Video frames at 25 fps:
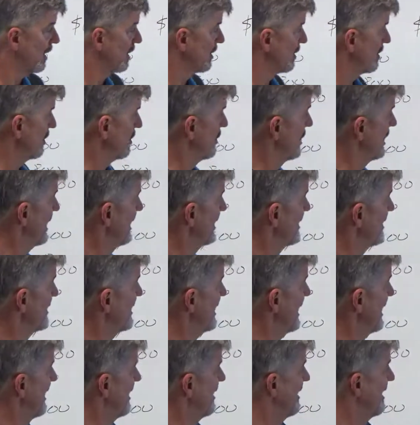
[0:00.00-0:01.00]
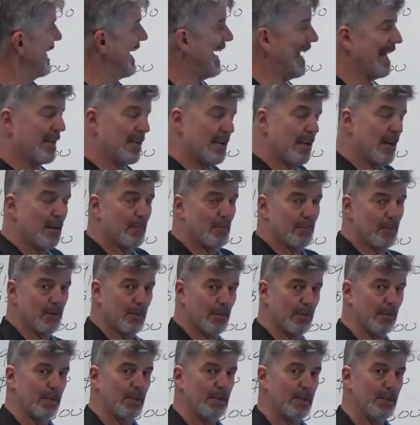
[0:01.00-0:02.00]
So you get to take that
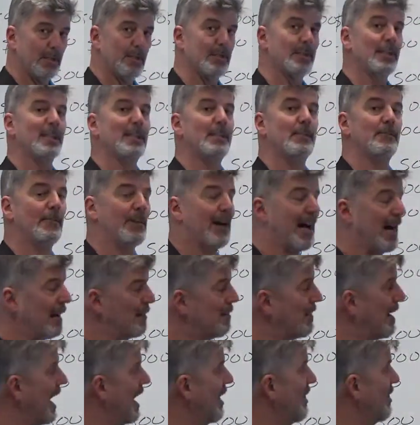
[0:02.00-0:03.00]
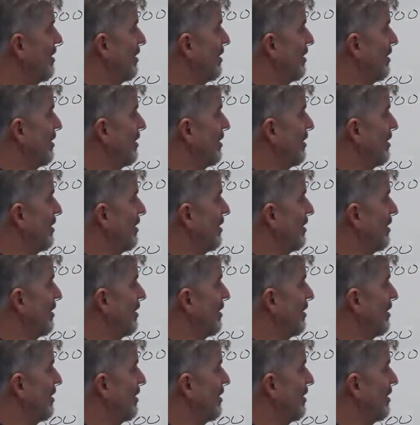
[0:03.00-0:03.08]
number, you divide by